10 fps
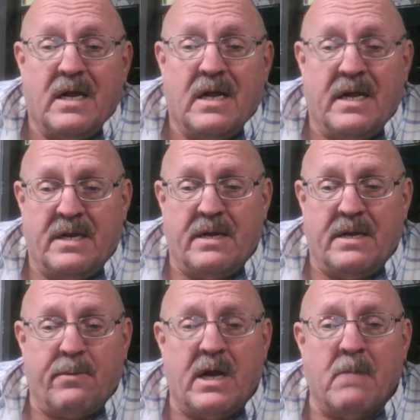And
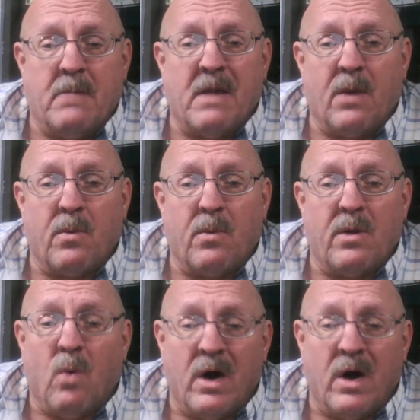every time I get rid
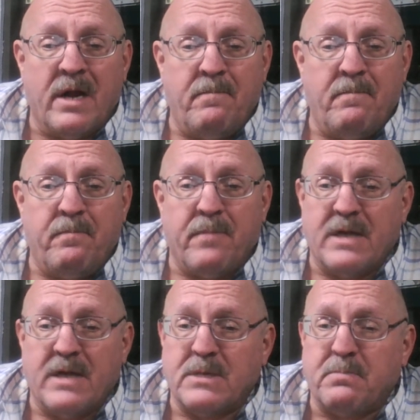of one,
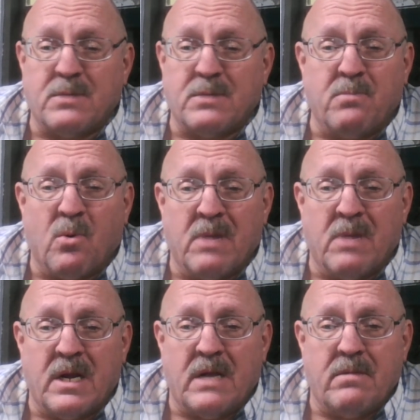that just puts more
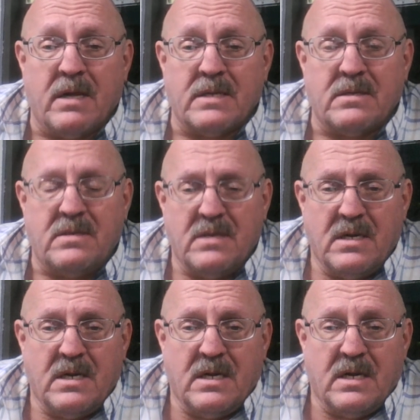money. That
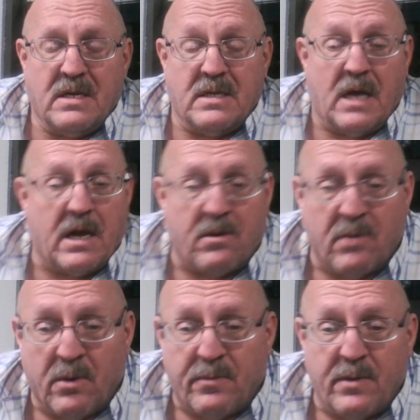I don't
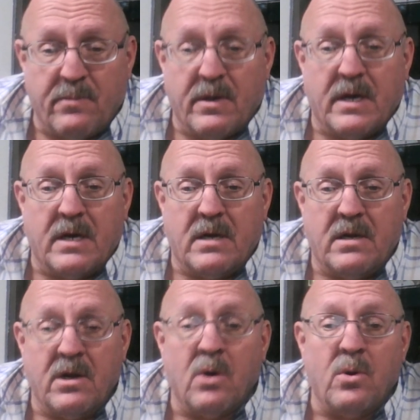know if you uh,
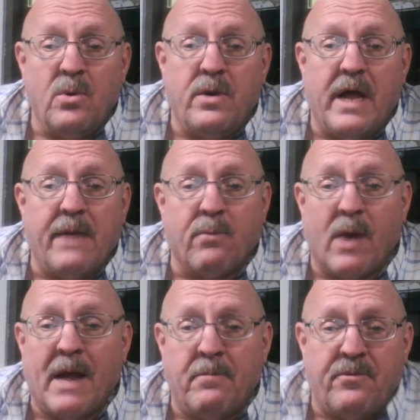know who Dave
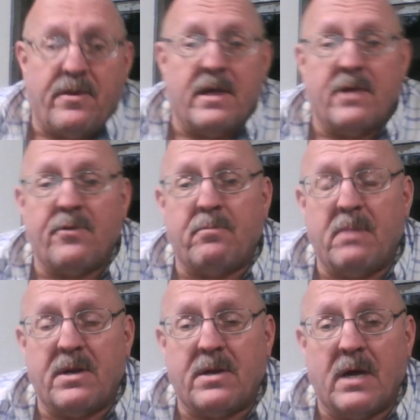Ramsey is,
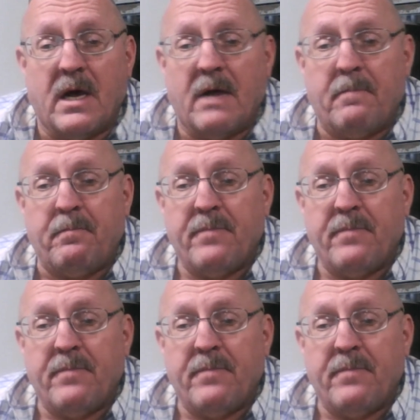but uh,